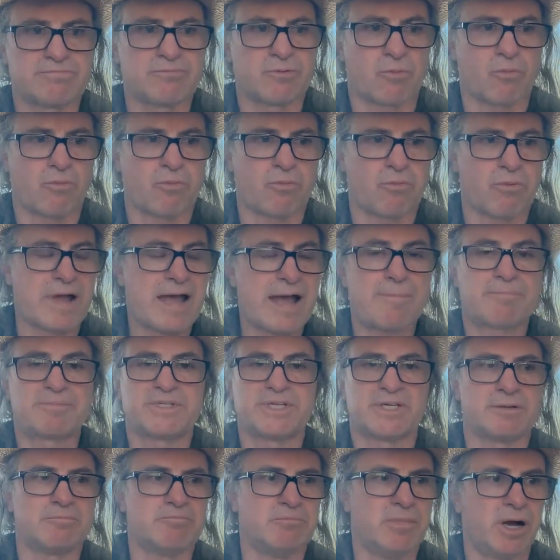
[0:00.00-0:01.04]

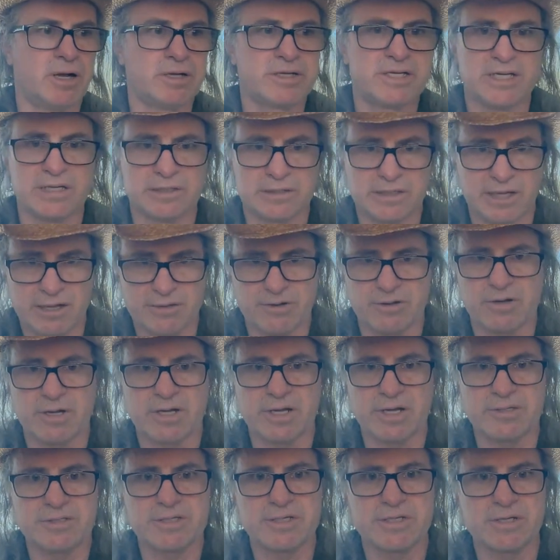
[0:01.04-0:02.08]
wrapped in monkey leather,
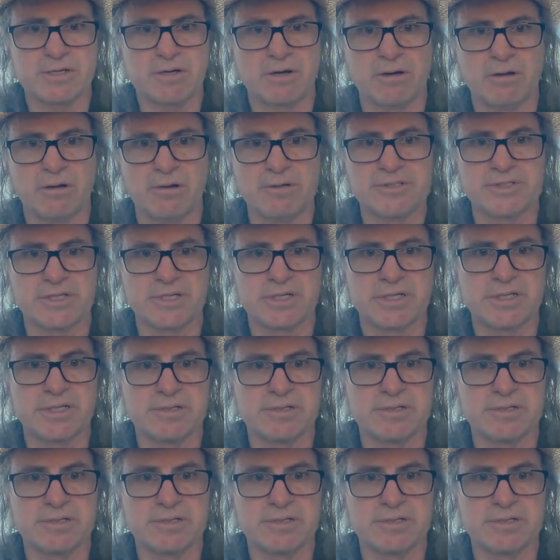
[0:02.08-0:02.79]
as he calls it.